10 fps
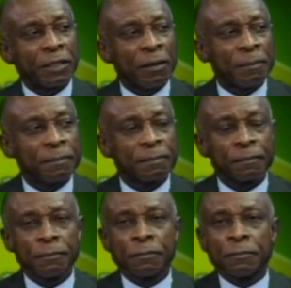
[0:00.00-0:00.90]
Mm-hmm.
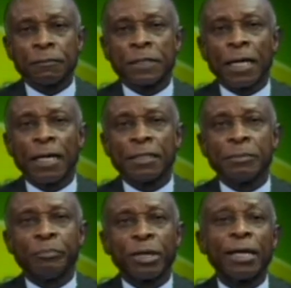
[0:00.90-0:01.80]

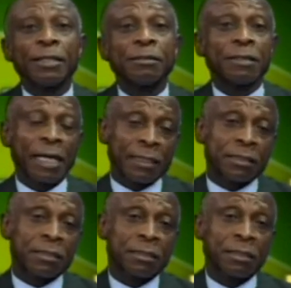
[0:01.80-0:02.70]
And prior to
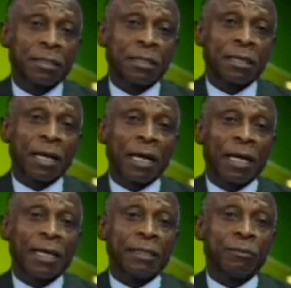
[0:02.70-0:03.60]
that,
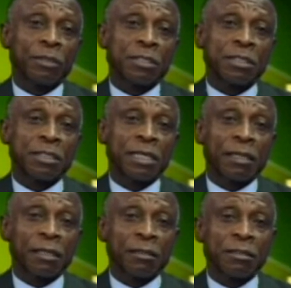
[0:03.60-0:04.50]
I was in the
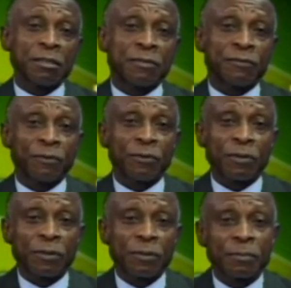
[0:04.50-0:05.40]
Netherlands
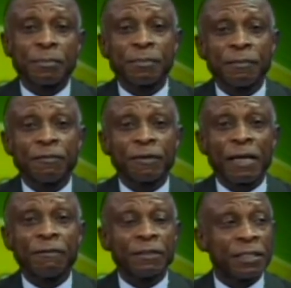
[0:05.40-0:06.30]
for
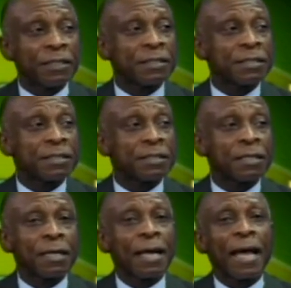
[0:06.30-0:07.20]
5 years
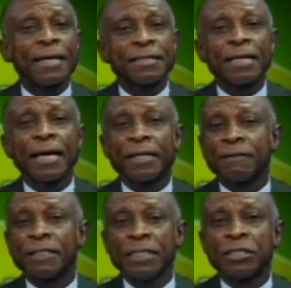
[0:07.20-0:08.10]
as the head of
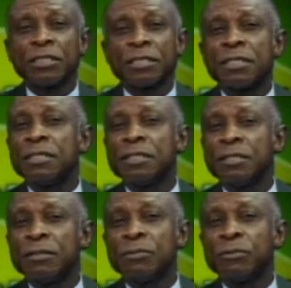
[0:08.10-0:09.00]
an
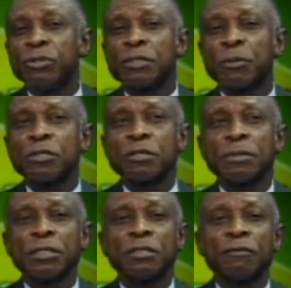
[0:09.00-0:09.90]
agency,
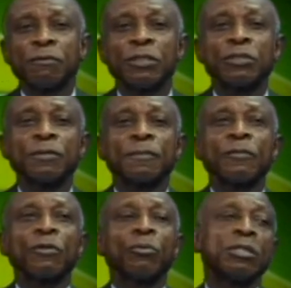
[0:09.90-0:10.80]
responsibility of which
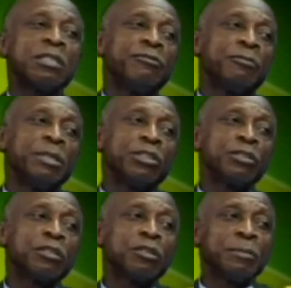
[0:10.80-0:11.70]
was
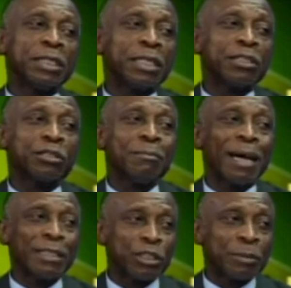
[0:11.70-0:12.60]
information communication
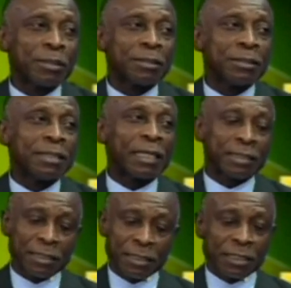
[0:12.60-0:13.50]
management. That
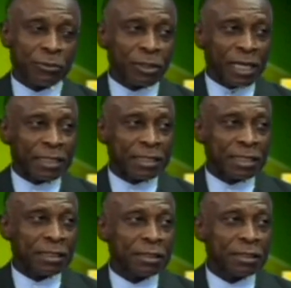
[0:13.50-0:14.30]
is dealing with IT